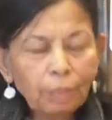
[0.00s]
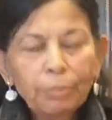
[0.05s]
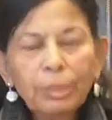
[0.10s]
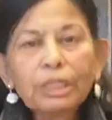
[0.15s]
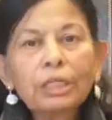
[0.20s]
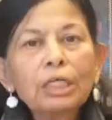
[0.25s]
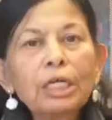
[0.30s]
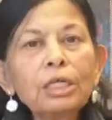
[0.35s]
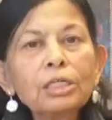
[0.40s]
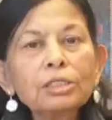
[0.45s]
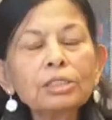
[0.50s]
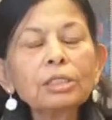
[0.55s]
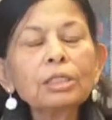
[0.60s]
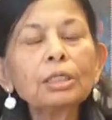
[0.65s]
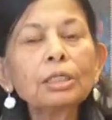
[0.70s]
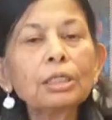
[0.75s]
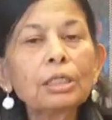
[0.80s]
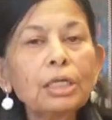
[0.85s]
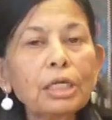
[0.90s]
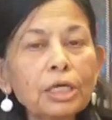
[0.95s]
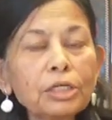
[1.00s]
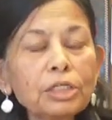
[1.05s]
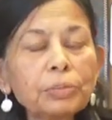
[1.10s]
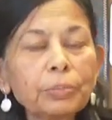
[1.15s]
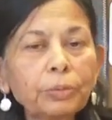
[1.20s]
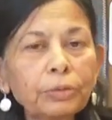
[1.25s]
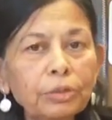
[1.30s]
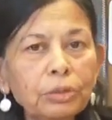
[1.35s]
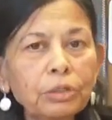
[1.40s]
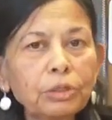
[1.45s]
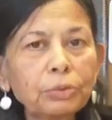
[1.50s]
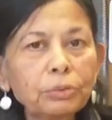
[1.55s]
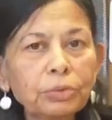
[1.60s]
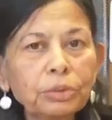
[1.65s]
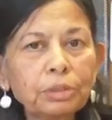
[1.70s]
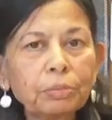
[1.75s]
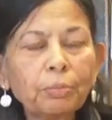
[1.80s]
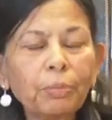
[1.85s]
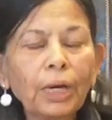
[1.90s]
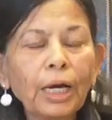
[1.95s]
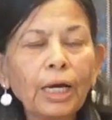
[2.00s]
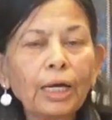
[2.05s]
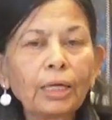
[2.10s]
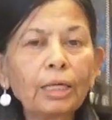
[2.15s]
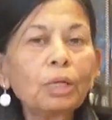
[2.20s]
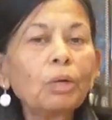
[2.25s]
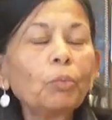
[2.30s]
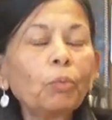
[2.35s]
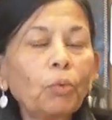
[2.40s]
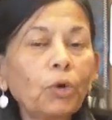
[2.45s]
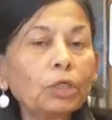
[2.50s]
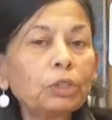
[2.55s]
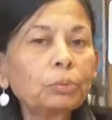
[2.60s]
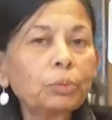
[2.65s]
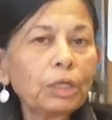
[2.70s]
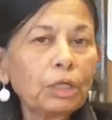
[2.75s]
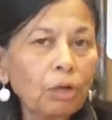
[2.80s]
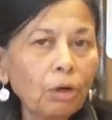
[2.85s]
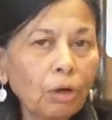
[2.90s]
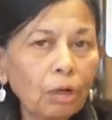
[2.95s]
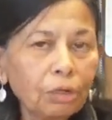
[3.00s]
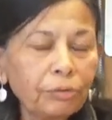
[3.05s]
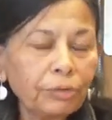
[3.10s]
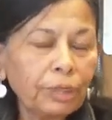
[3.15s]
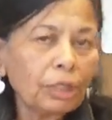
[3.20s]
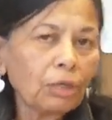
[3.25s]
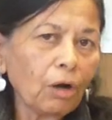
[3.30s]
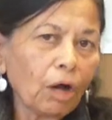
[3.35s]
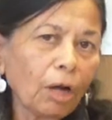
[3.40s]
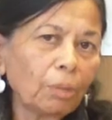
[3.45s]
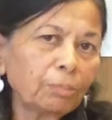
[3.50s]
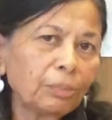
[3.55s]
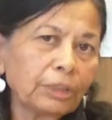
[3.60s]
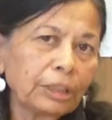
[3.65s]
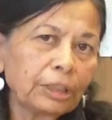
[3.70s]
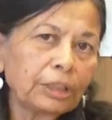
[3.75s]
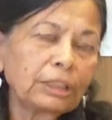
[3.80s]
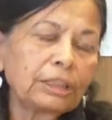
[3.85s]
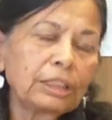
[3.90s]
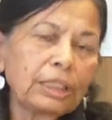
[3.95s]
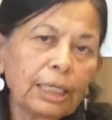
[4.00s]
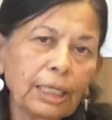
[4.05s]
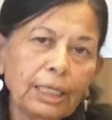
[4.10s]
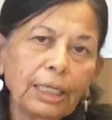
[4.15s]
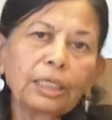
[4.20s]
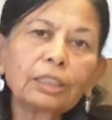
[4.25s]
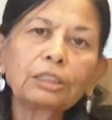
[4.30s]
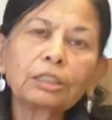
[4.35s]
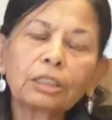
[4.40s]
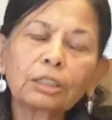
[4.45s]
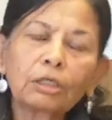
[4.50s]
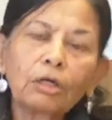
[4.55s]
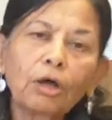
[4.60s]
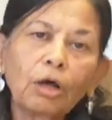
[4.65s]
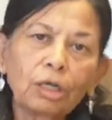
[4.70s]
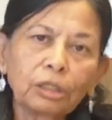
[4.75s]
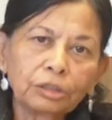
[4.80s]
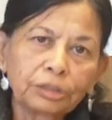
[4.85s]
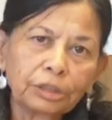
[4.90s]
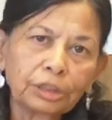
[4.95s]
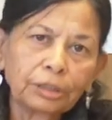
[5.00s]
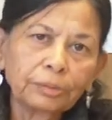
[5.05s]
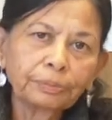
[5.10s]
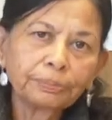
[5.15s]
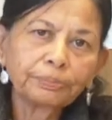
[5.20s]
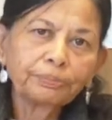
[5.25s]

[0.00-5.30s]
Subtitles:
but insulin is produced by what we call recombinant DNA technology.